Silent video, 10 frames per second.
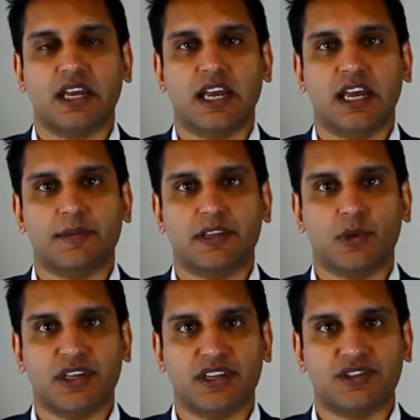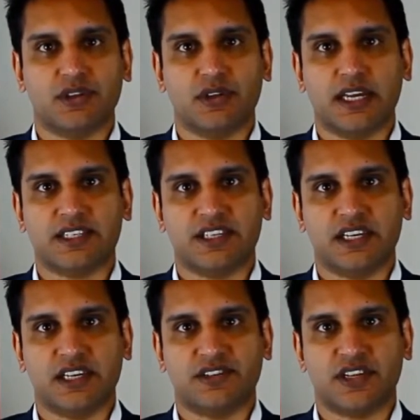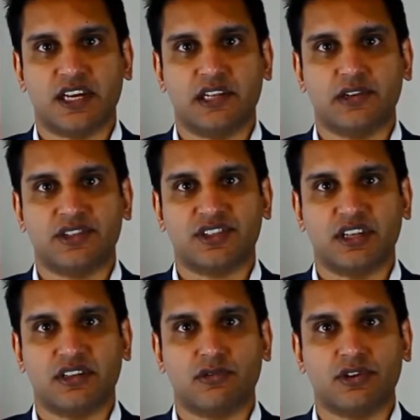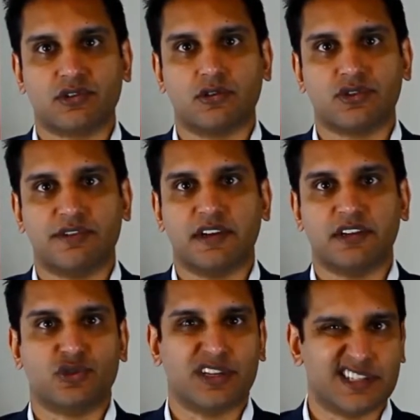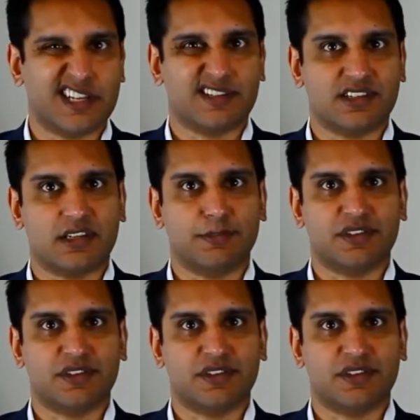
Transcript: and the way they do that is look to see that the gross contract value translates into the